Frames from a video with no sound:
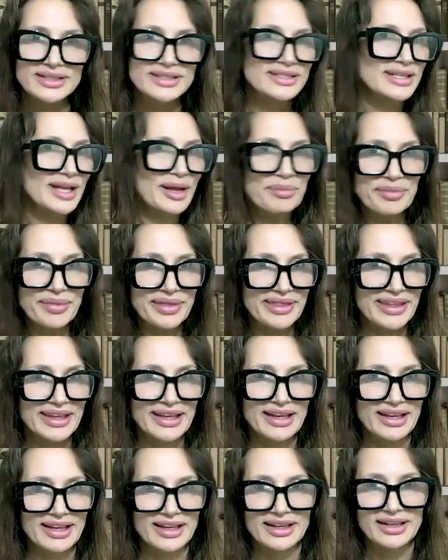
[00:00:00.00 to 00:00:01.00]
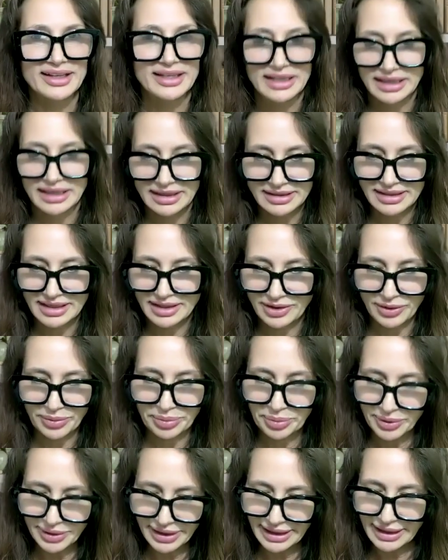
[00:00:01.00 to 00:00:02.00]
something. Is that you're
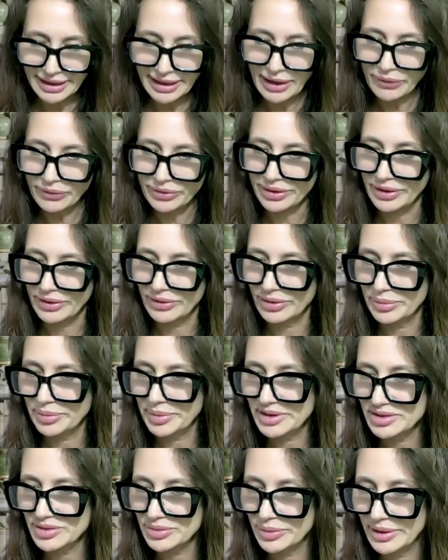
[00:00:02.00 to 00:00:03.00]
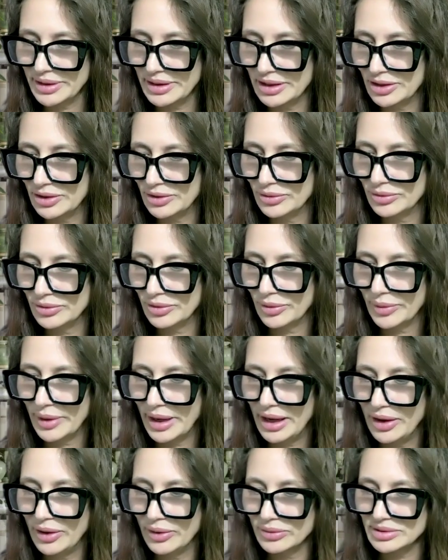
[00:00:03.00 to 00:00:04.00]
putting it out there the best way that you know
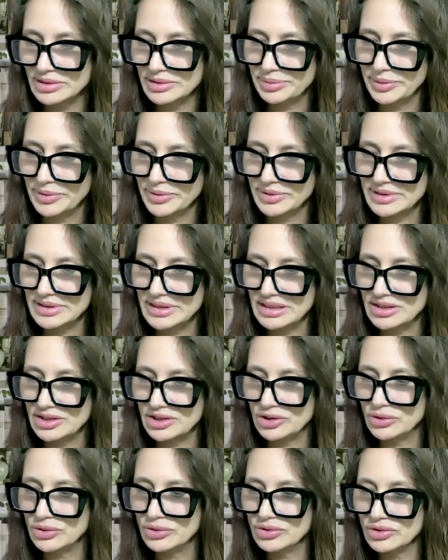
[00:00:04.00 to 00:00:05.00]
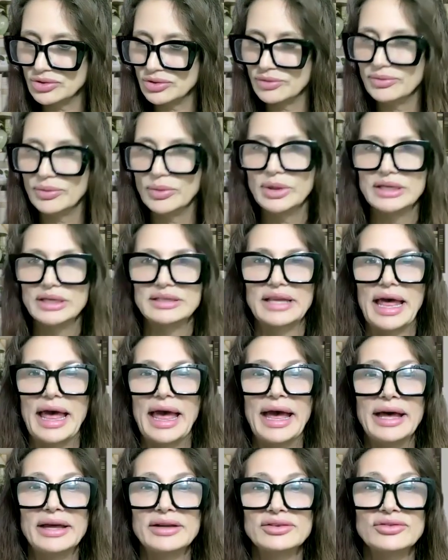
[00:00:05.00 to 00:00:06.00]
how. Spirit says, use your voice,
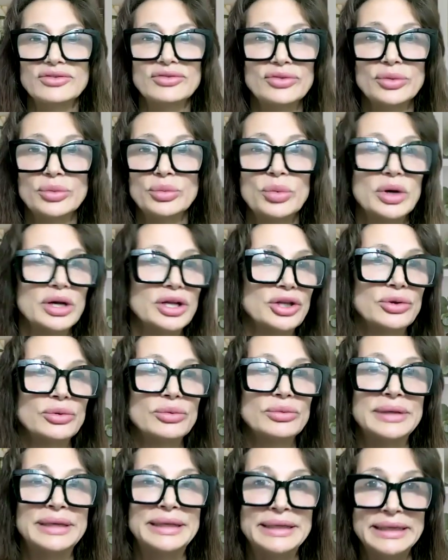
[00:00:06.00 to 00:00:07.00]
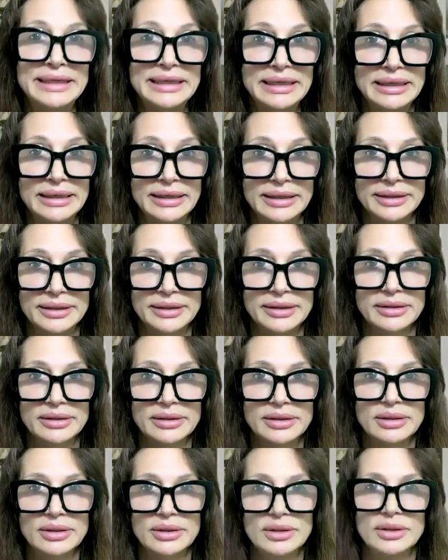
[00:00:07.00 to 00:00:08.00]
ask for what you need.
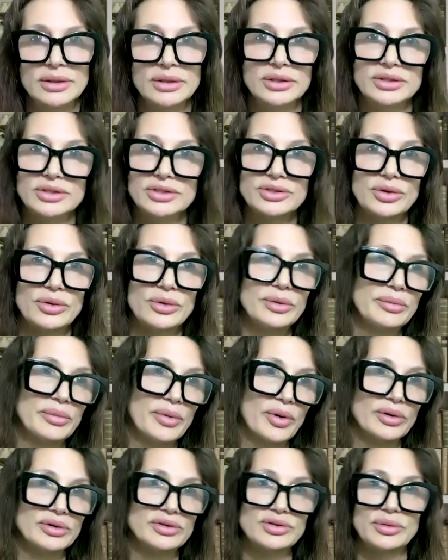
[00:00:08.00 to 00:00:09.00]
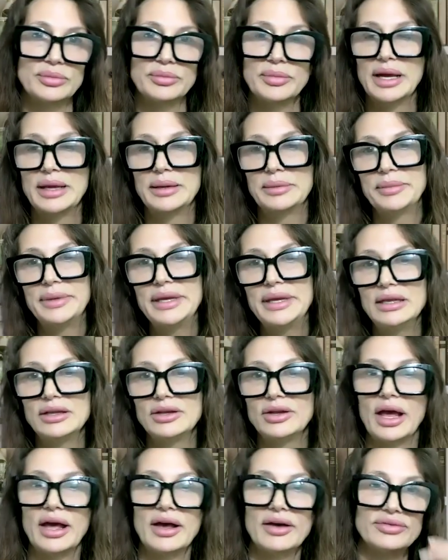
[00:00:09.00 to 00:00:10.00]
So it also might mean
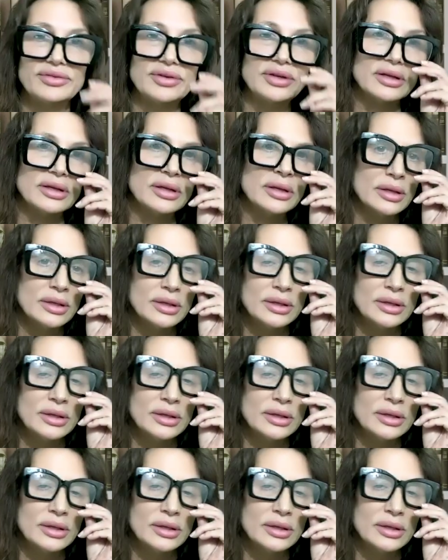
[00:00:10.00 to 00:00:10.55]
you have to,